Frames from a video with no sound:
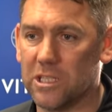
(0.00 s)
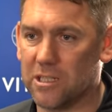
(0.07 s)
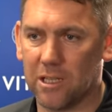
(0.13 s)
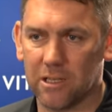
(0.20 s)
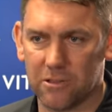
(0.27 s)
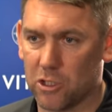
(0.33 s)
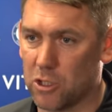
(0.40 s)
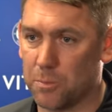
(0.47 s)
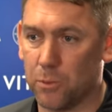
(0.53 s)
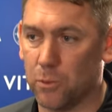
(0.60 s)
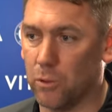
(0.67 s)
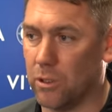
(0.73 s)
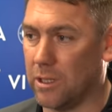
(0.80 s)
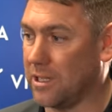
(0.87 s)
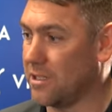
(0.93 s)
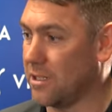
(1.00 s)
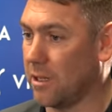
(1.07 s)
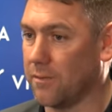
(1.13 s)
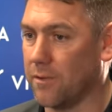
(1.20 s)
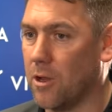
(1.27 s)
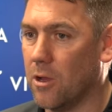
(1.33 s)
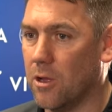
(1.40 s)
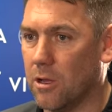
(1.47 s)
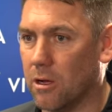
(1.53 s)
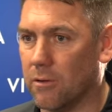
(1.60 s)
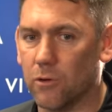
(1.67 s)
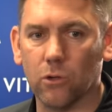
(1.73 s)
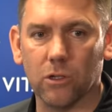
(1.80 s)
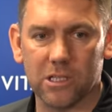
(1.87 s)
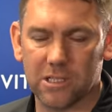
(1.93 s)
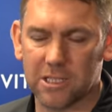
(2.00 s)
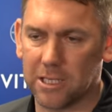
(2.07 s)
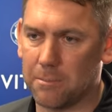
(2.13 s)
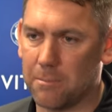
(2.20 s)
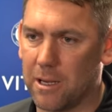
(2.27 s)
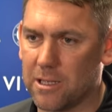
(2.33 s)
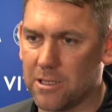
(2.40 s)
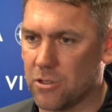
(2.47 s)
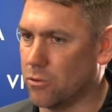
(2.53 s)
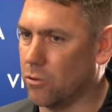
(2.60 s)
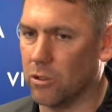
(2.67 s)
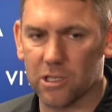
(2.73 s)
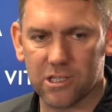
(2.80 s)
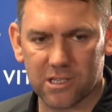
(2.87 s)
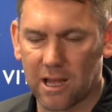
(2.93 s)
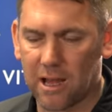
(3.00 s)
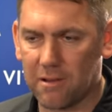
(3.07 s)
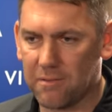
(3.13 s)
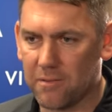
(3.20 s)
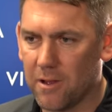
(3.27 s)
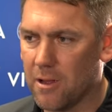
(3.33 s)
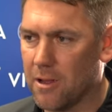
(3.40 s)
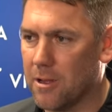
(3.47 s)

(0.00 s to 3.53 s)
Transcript: He still has the support, like I say, of all his teammates and all the staff,